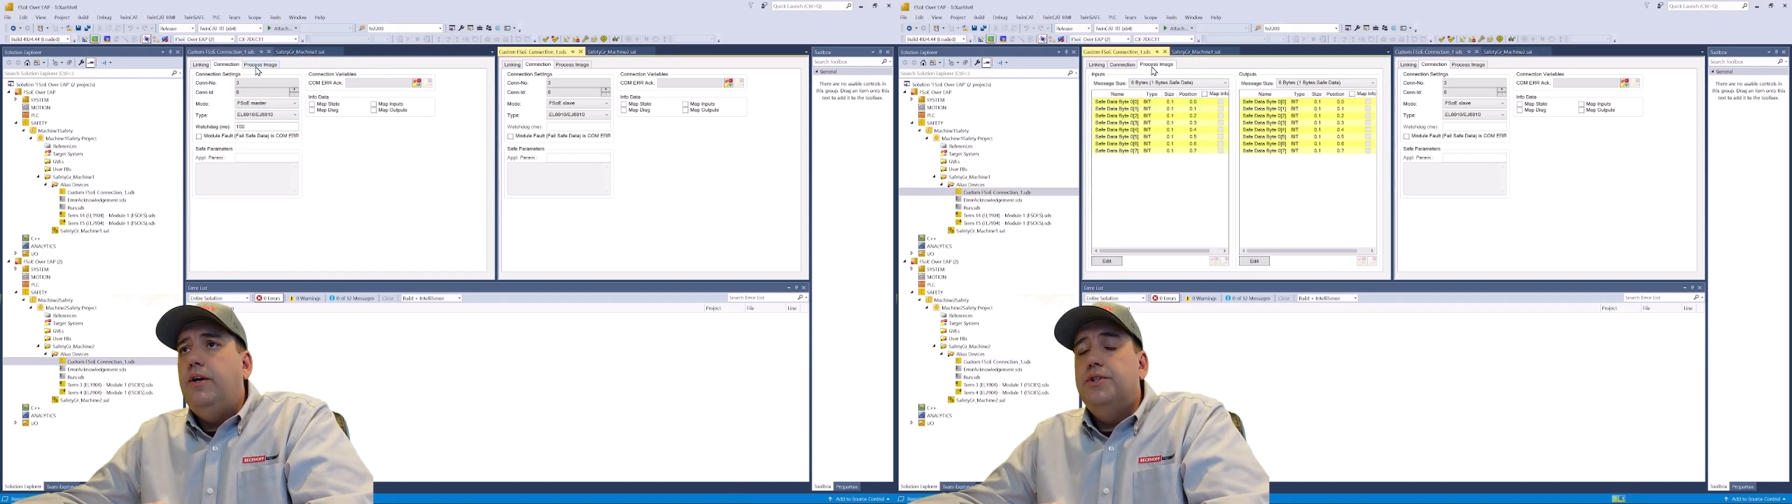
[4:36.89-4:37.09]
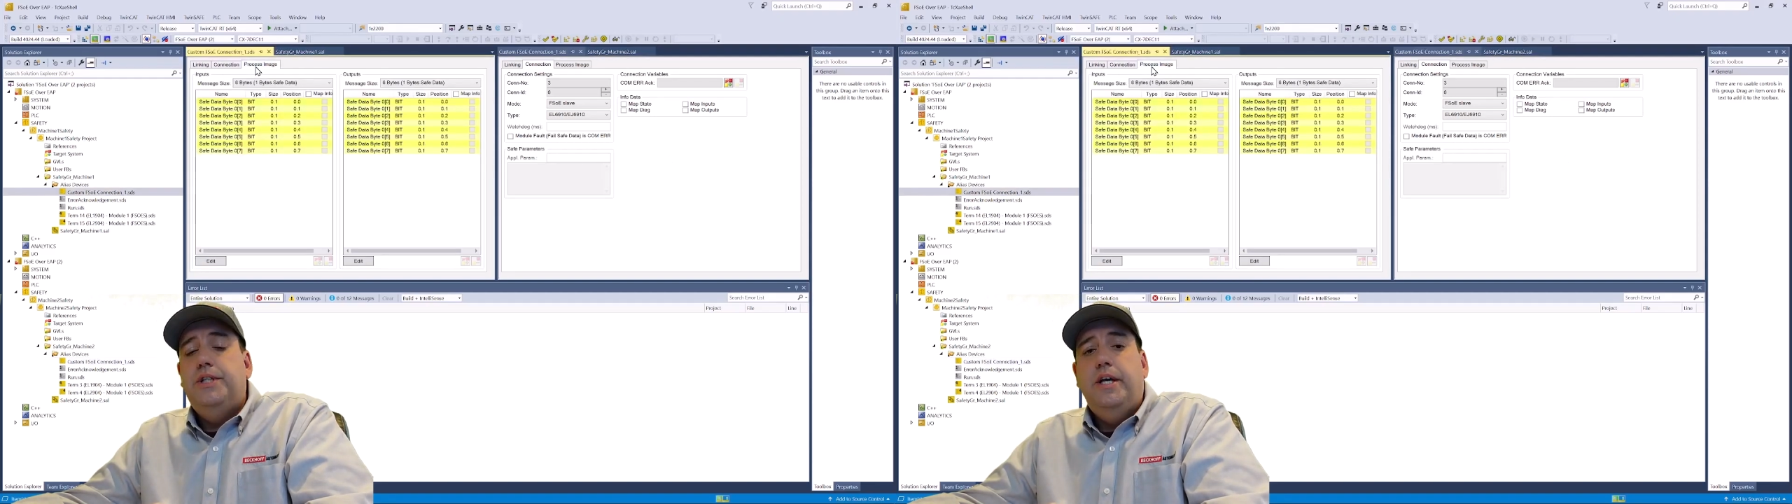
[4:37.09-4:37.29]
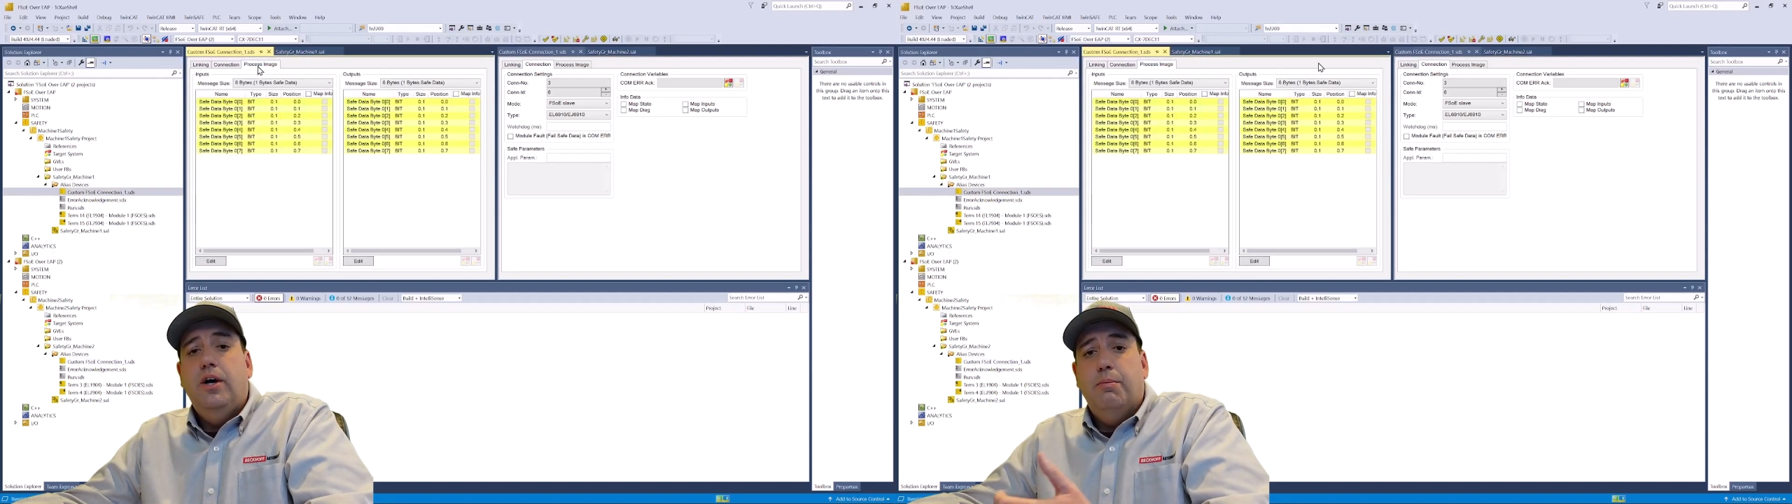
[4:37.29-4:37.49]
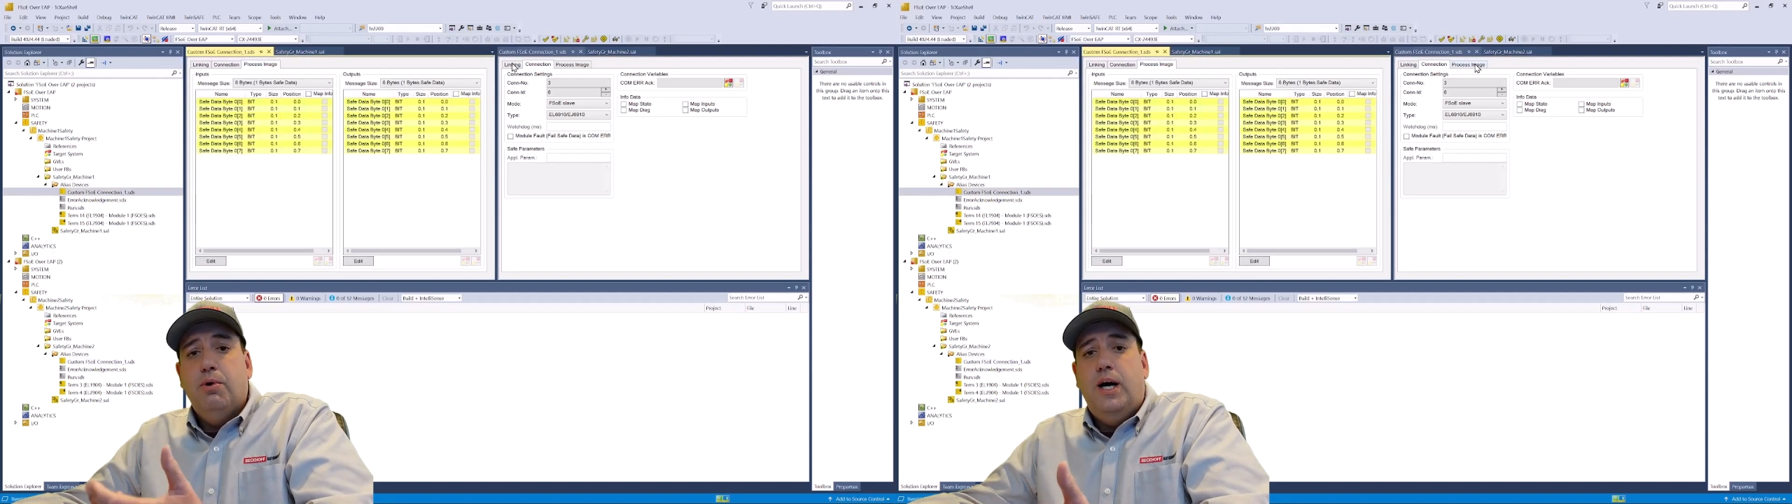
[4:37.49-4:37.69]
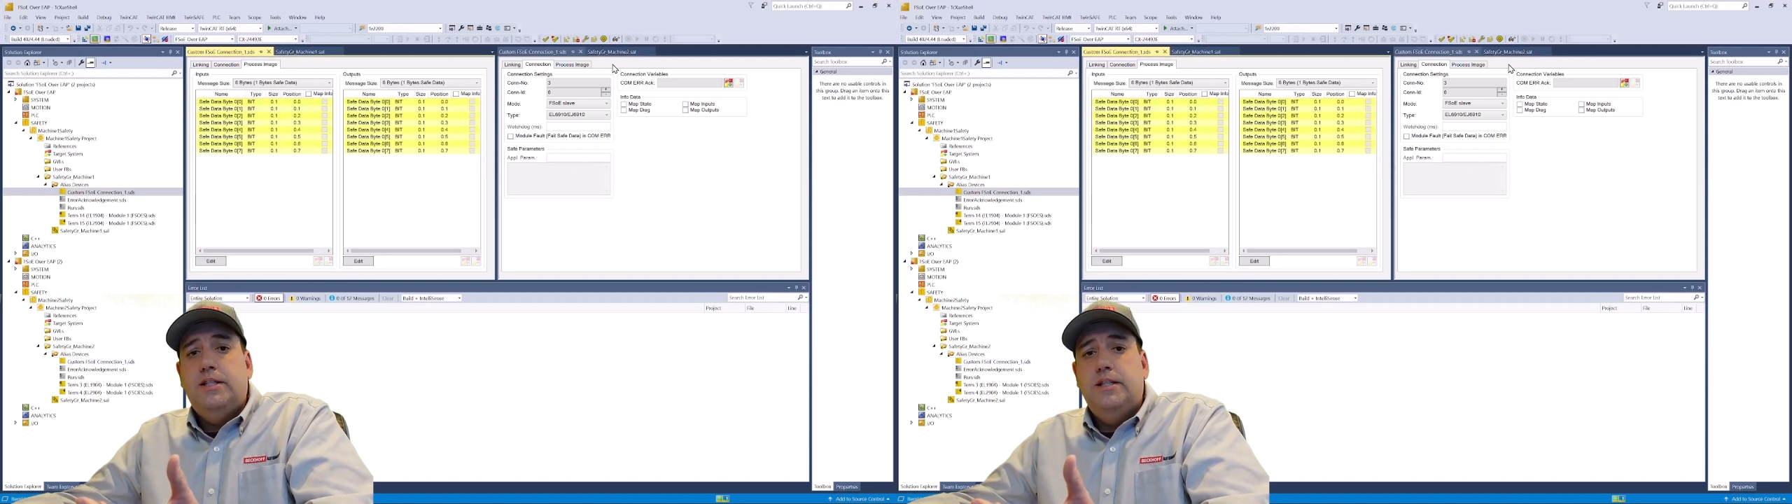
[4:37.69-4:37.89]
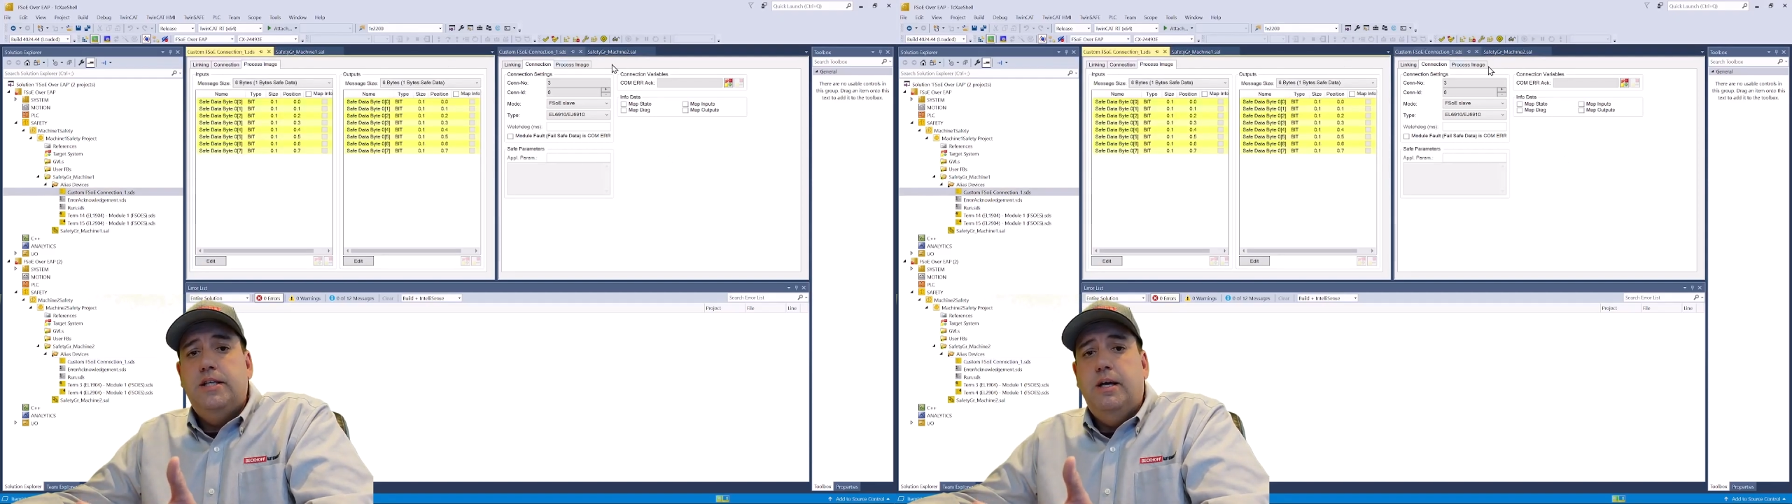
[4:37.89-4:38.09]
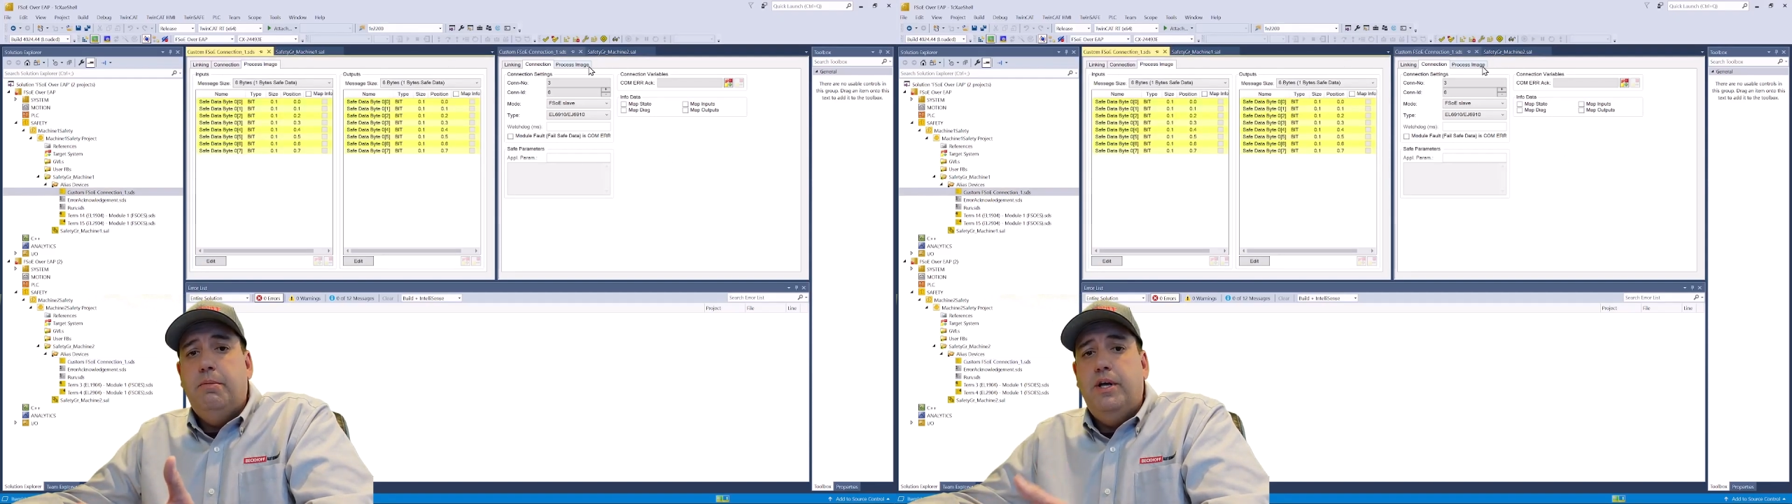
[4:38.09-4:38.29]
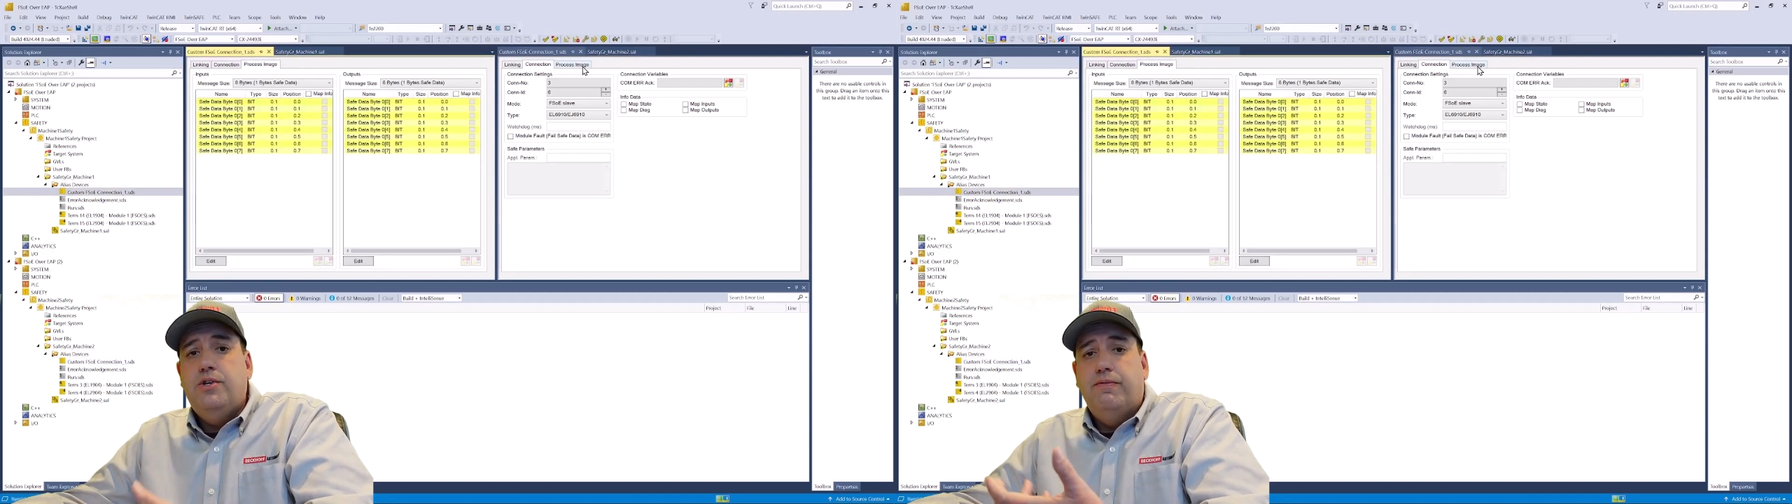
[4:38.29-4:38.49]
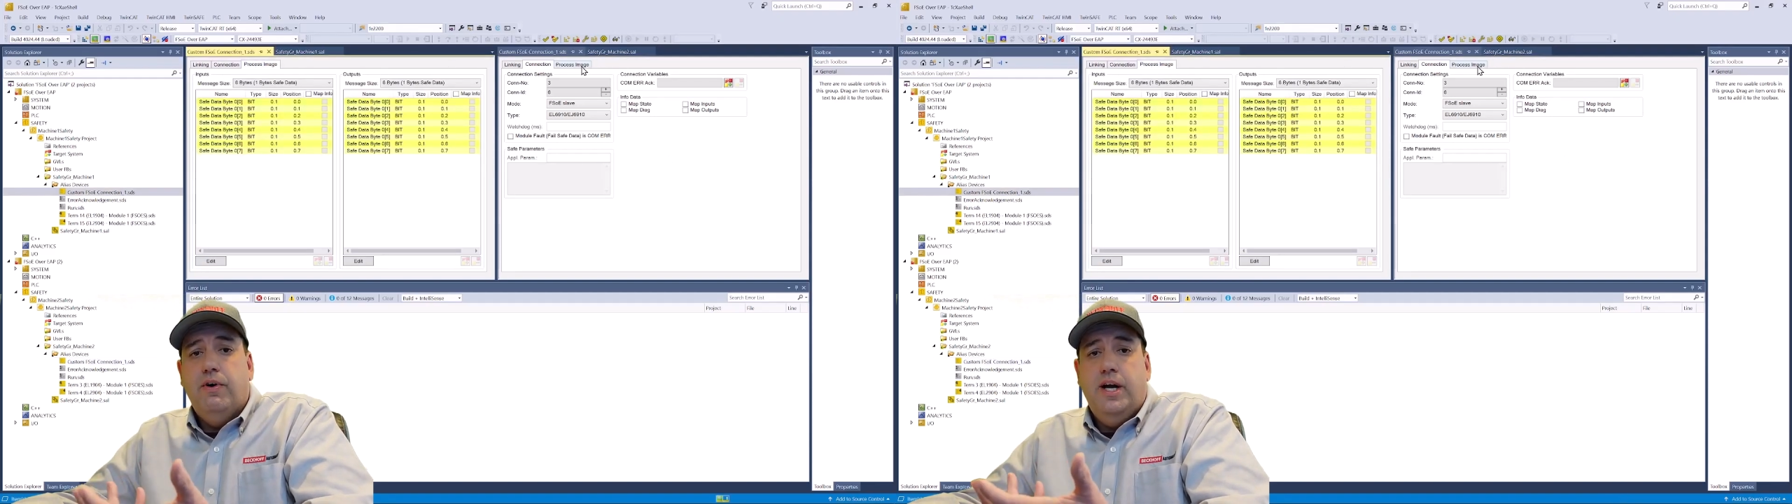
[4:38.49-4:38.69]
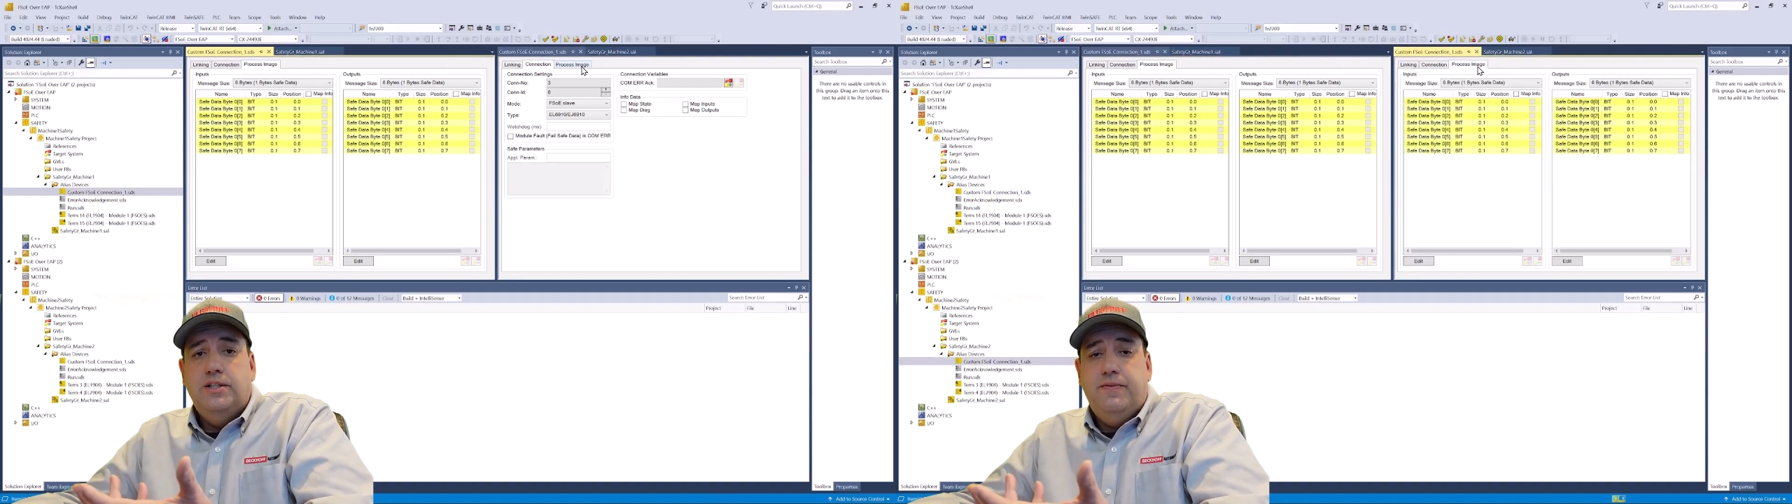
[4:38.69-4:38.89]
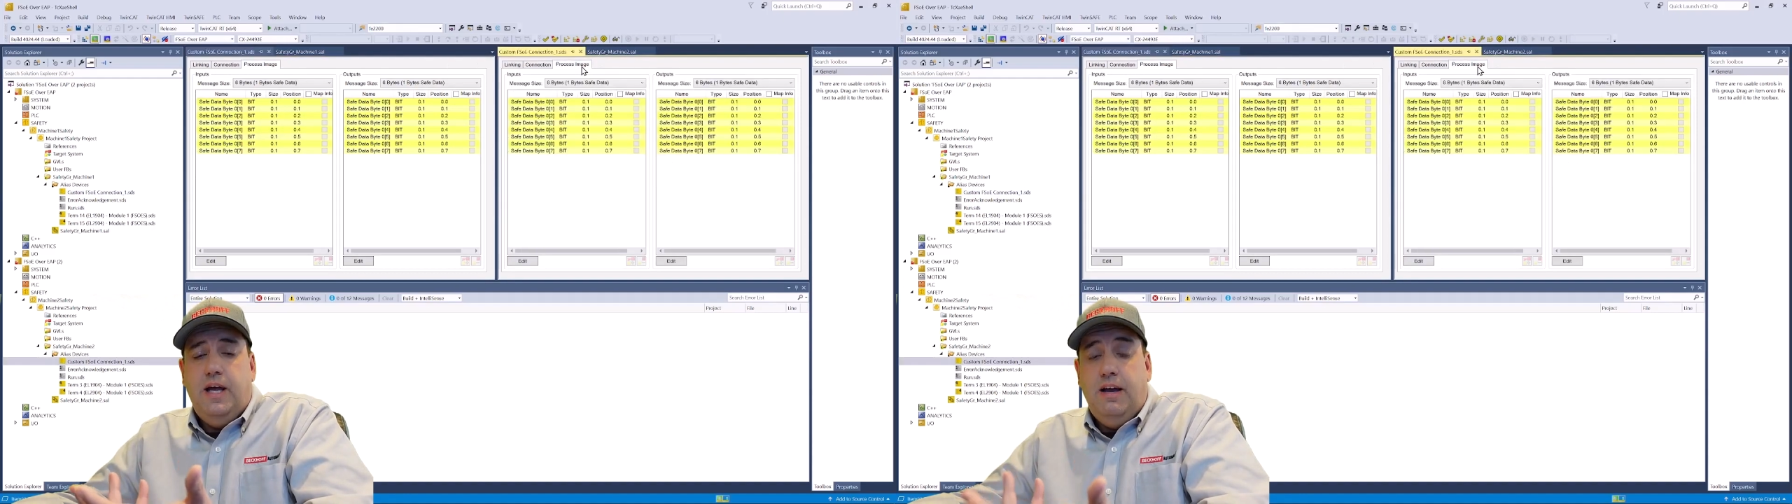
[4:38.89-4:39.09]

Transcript: you'll see our process image of our F